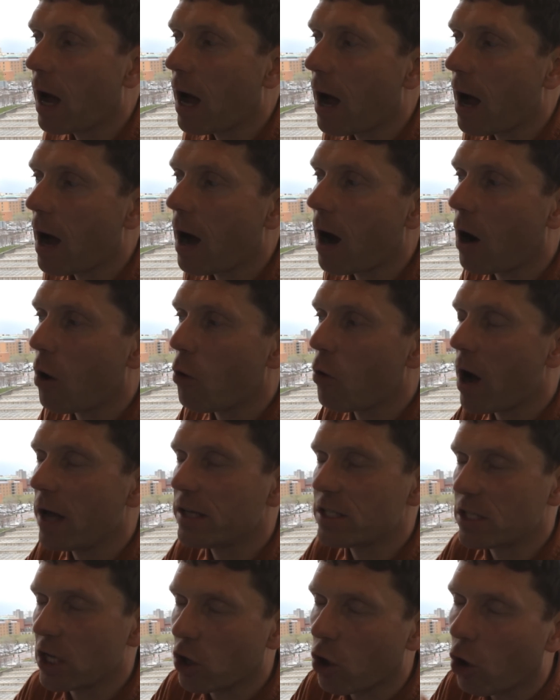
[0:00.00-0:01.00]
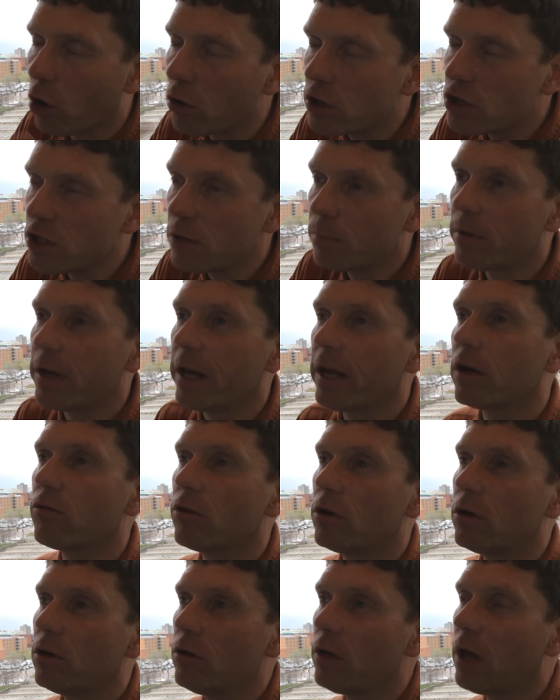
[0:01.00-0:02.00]
How is ecology playing a
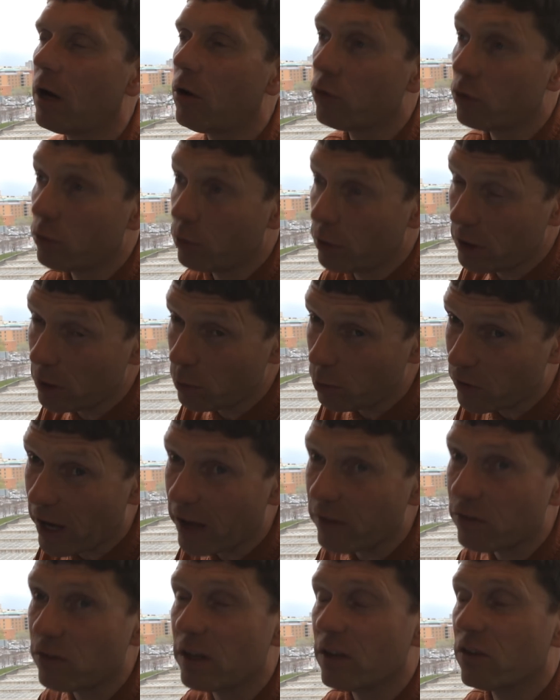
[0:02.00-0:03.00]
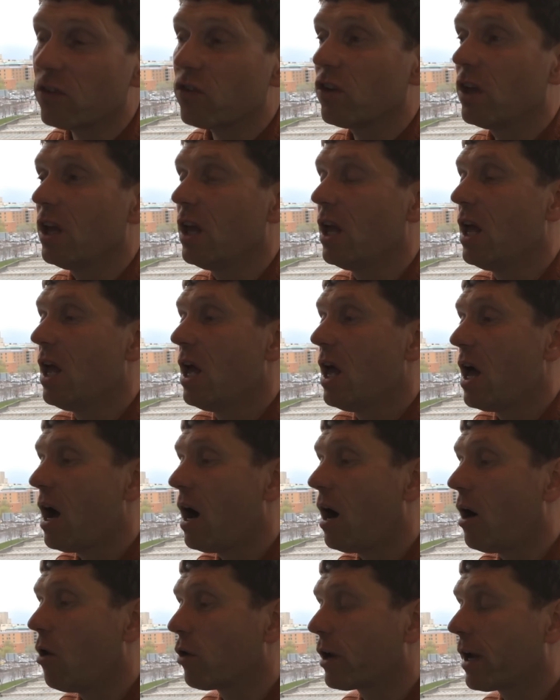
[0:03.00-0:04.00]
role? How do we deal with ethics?
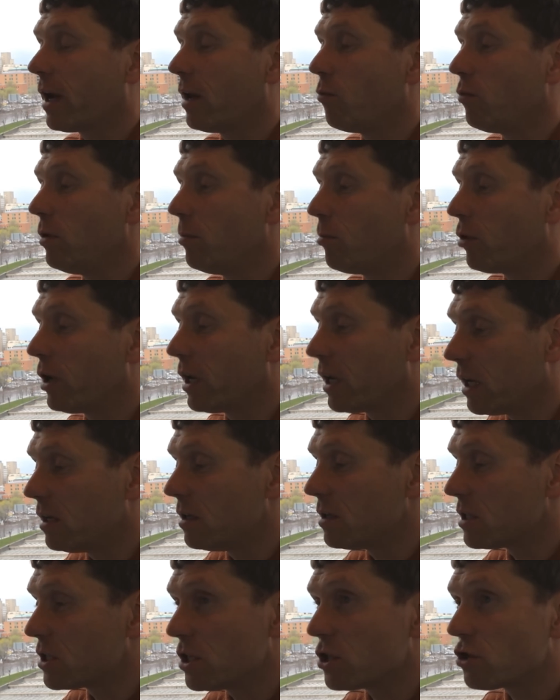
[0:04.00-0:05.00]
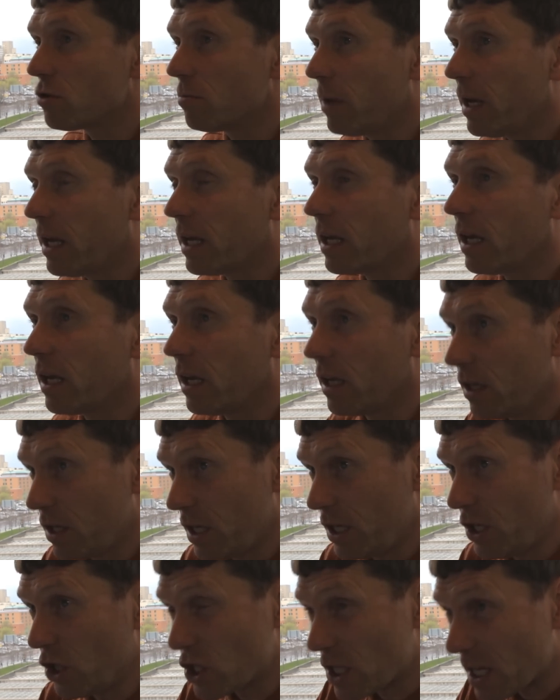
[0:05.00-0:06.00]
How can we bring in decision making
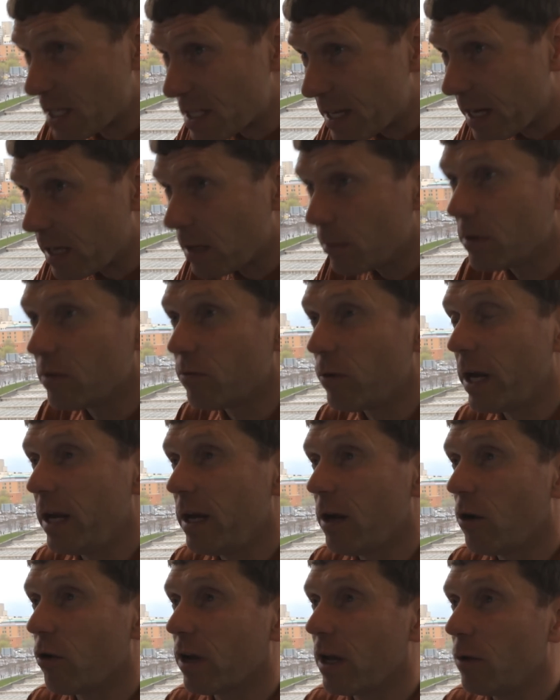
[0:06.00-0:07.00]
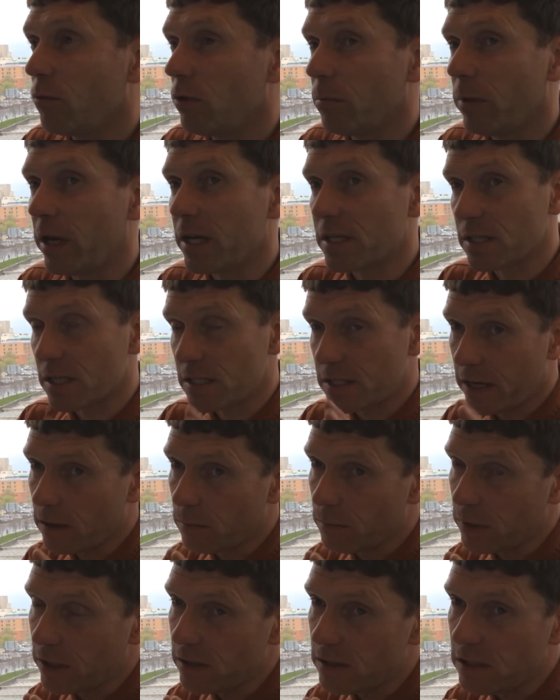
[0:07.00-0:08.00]
in a sustainable way? How can we make
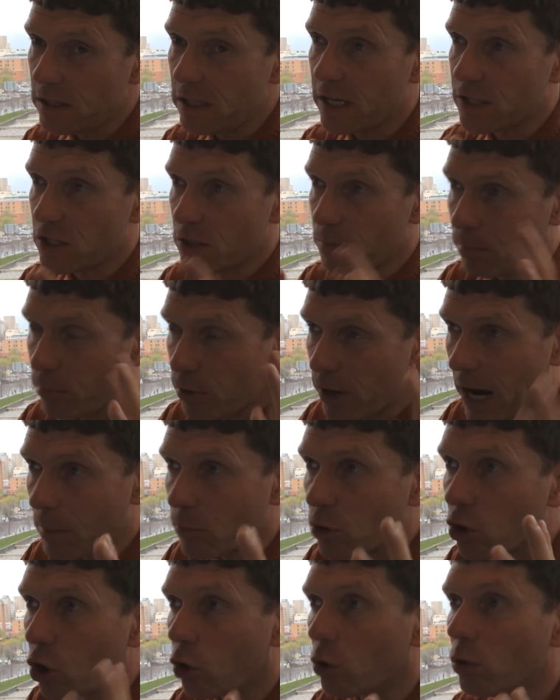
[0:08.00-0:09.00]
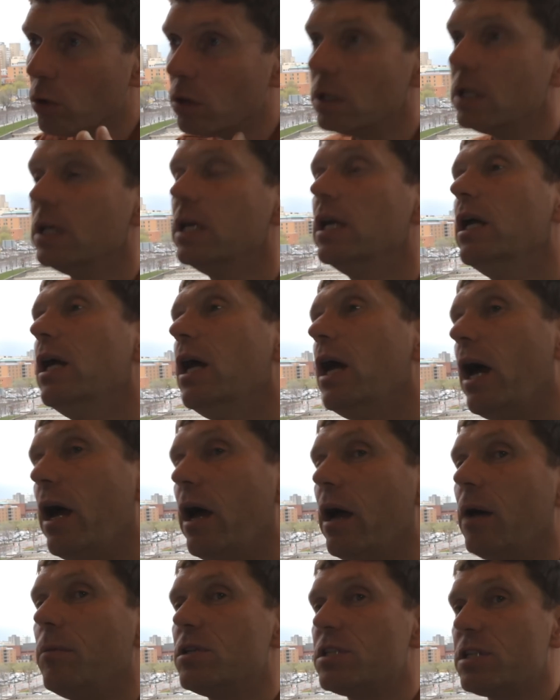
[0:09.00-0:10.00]
sustainability as a prime goal
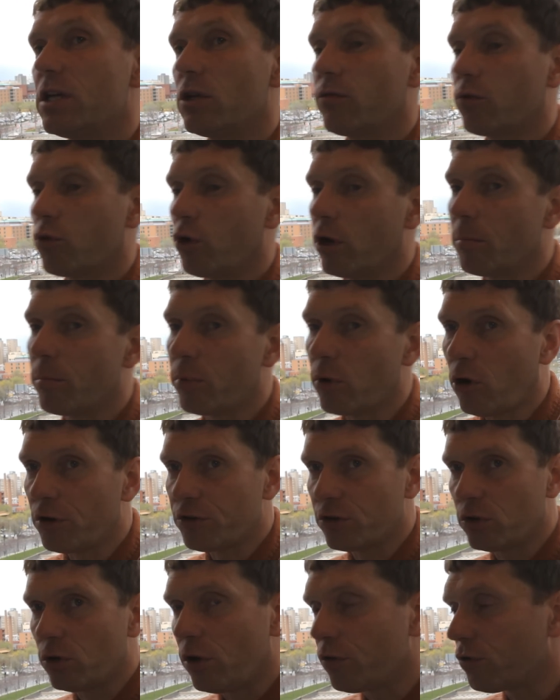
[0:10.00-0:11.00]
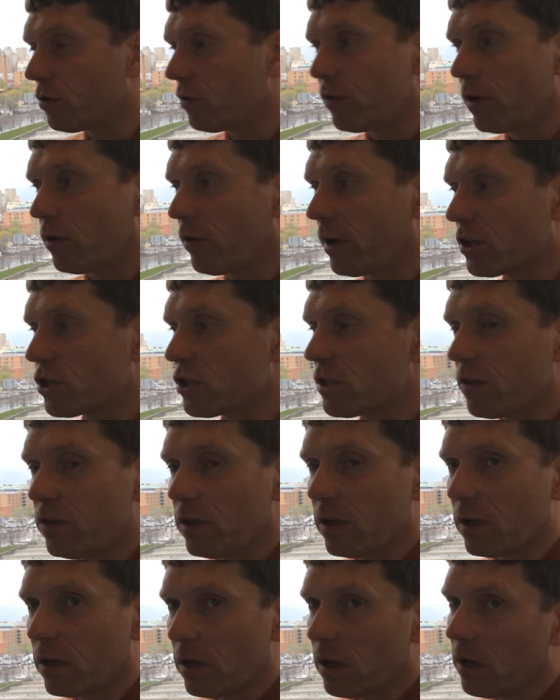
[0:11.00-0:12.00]
instead of going broad in all sorts of direction? I
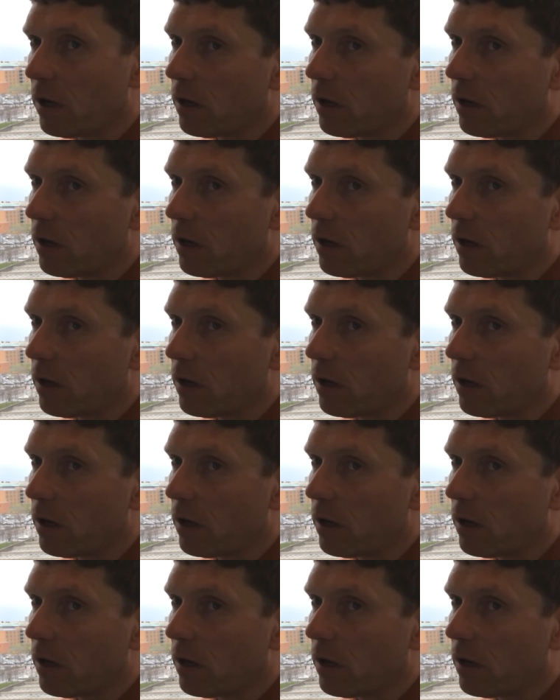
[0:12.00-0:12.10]
think